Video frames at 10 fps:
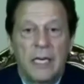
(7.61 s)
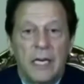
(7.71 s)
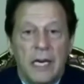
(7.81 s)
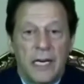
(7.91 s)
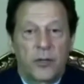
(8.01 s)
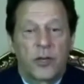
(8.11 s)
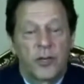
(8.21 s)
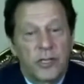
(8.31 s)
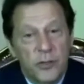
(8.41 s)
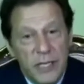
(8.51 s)
I
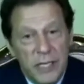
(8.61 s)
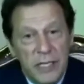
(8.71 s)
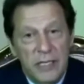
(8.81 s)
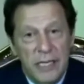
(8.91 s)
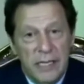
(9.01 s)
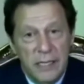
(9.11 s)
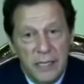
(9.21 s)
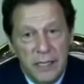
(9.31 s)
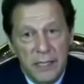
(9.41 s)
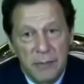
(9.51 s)
congratulate His
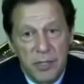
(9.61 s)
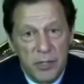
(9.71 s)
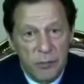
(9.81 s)
Excellency Mr.